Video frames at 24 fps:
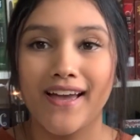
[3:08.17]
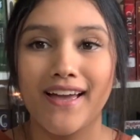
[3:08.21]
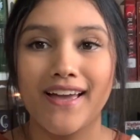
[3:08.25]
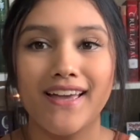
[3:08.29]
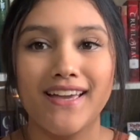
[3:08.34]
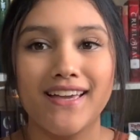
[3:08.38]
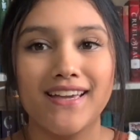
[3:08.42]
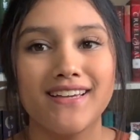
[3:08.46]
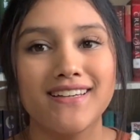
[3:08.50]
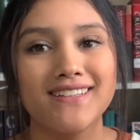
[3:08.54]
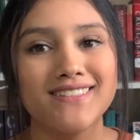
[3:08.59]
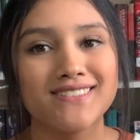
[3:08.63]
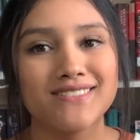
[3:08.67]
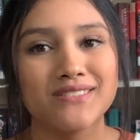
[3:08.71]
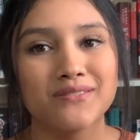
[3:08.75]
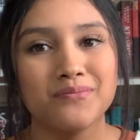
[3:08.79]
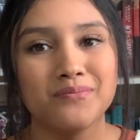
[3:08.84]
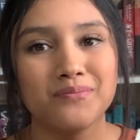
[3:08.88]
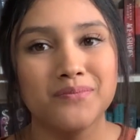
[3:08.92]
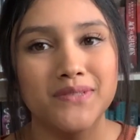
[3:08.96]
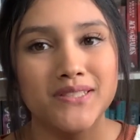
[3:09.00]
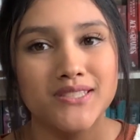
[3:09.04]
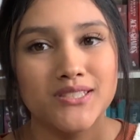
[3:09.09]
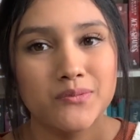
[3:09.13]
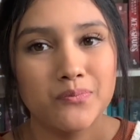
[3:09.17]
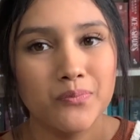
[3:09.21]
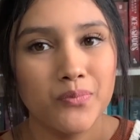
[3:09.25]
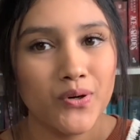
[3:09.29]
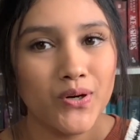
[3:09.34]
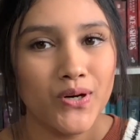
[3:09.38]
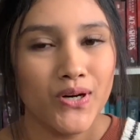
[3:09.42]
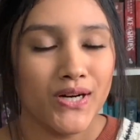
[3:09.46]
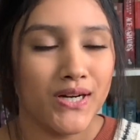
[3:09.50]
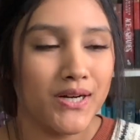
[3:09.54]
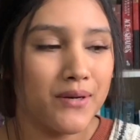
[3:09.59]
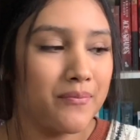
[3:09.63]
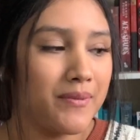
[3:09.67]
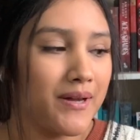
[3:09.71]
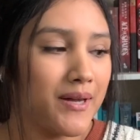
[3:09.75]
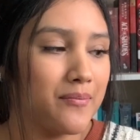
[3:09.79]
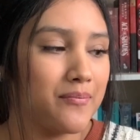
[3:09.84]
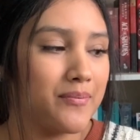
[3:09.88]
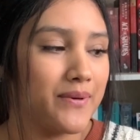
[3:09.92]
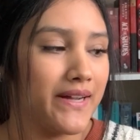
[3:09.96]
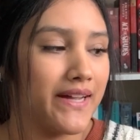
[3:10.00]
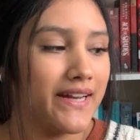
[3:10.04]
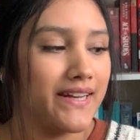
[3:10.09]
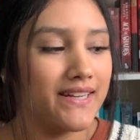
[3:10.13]
is Mistborn by
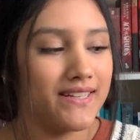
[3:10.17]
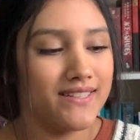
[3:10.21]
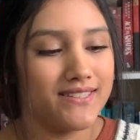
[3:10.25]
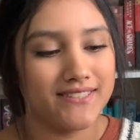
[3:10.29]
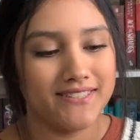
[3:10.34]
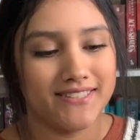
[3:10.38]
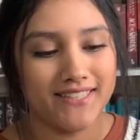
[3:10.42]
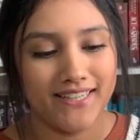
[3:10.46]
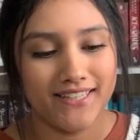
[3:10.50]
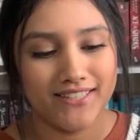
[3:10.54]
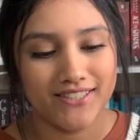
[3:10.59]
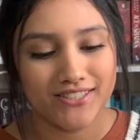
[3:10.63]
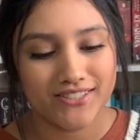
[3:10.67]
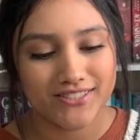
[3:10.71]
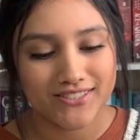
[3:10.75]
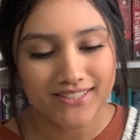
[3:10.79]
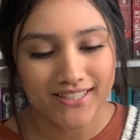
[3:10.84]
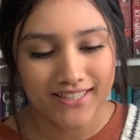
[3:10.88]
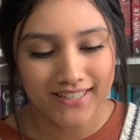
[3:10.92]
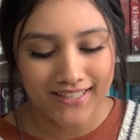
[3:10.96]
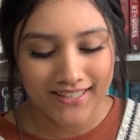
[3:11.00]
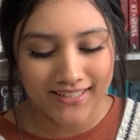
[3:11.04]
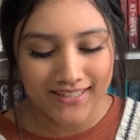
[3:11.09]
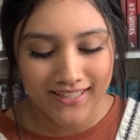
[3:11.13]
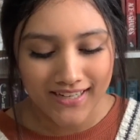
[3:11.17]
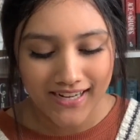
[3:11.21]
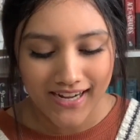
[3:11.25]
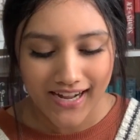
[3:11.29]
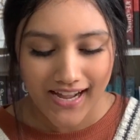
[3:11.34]
Brandon Sanderson.